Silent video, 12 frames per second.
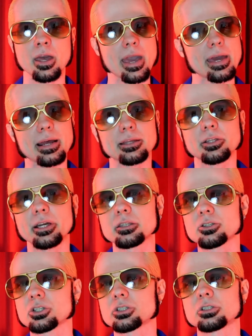And I'd like to
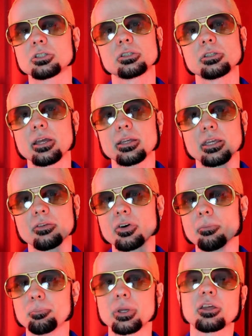just give a
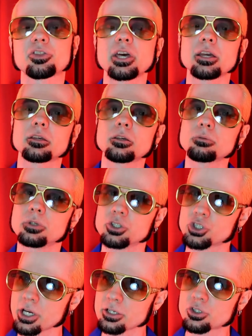big thank you to
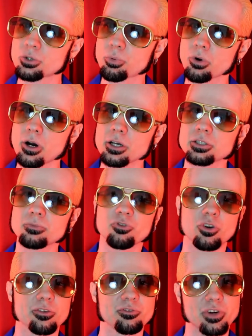J Superawesome
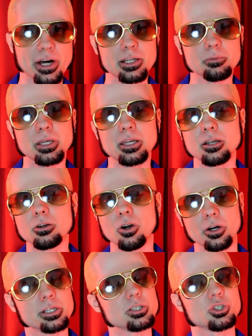for inviting me here
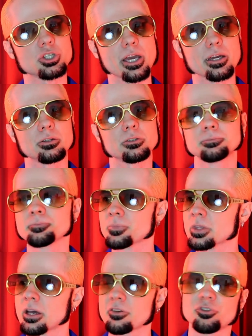on his channel.
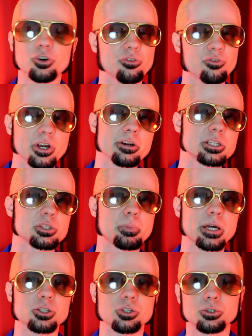I feel very
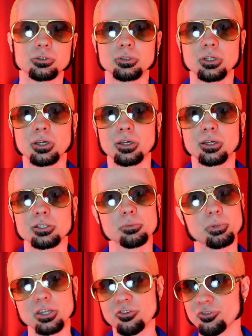special to
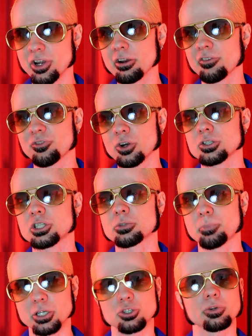be the very first
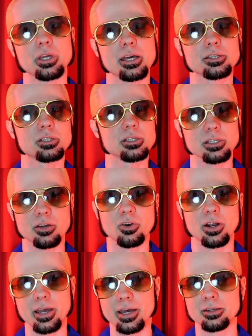special guest he's ever
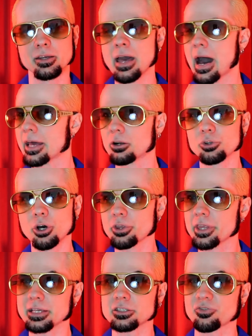had. I don't know that
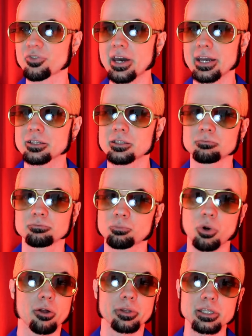that's a fact,
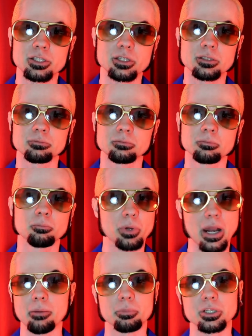probably isn't, but
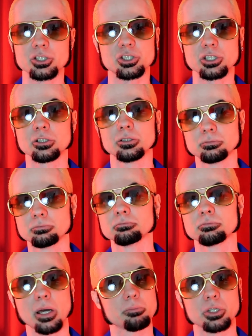I'm
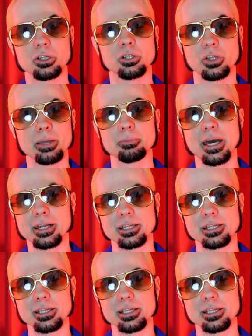gonna claim that